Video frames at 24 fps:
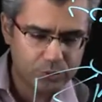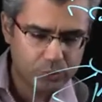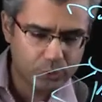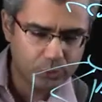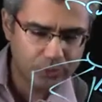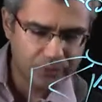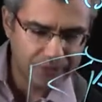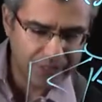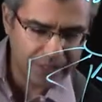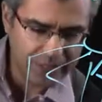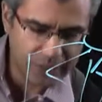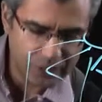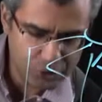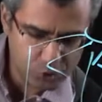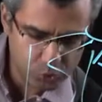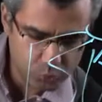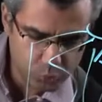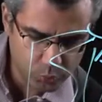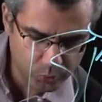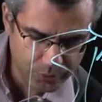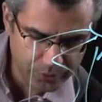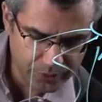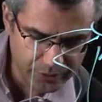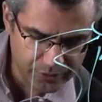So the
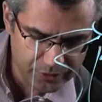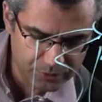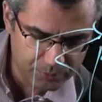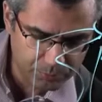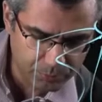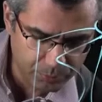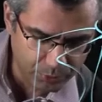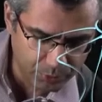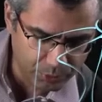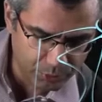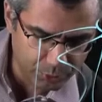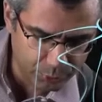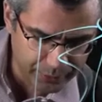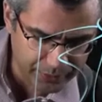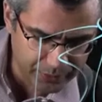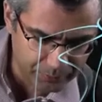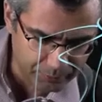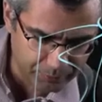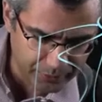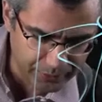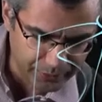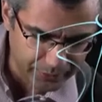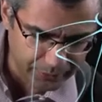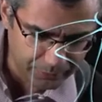issuer is
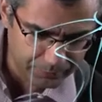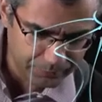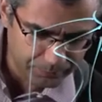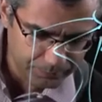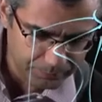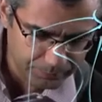borrowing money.